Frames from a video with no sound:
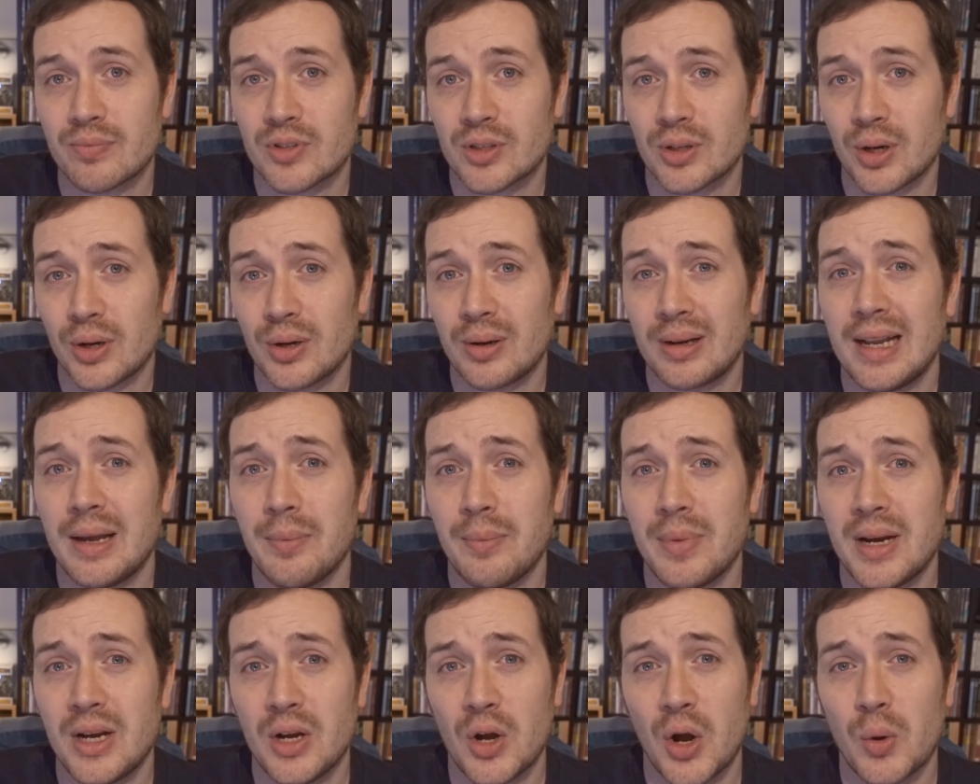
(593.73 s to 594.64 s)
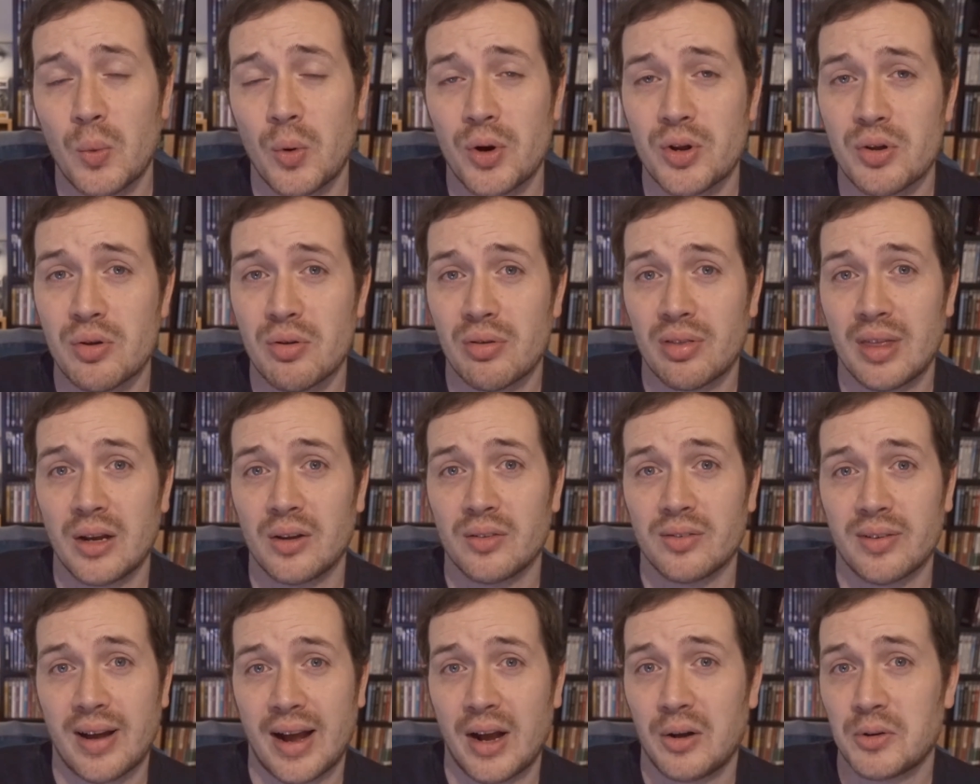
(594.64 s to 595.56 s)
So let me know what you think
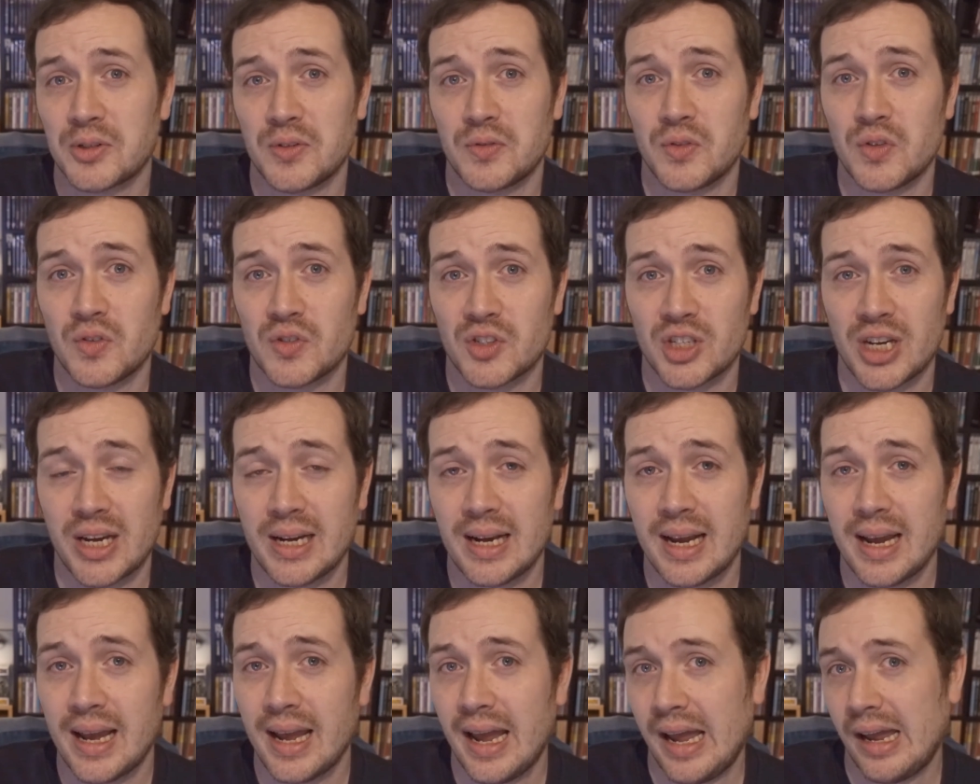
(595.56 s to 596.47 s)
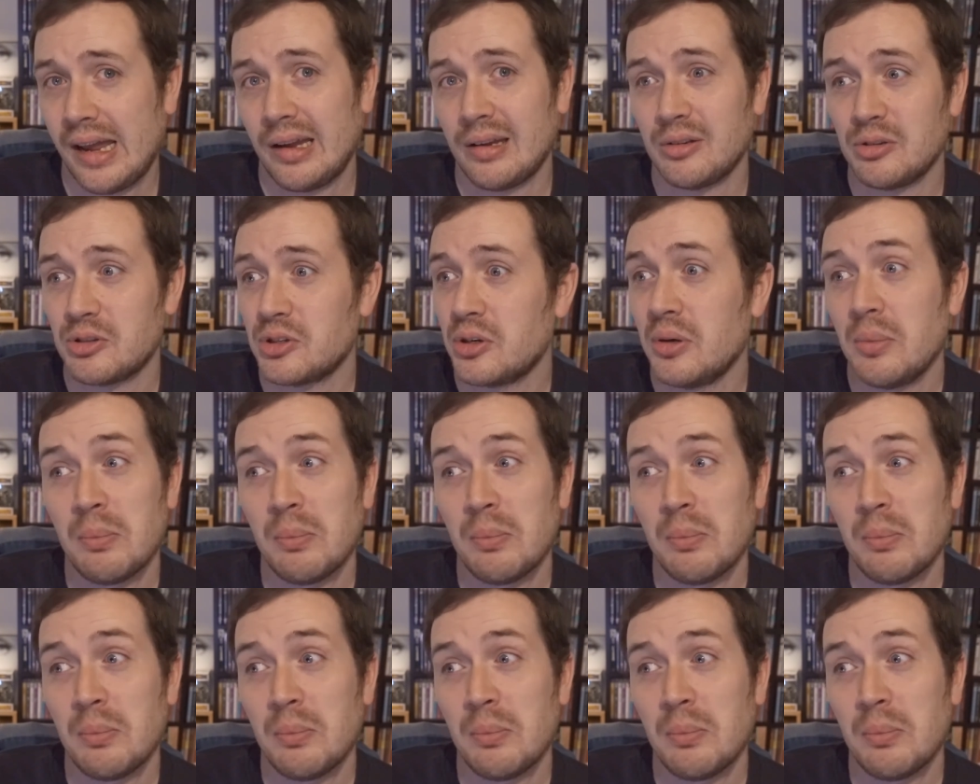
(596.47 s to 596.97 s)
of House if you've seen it, and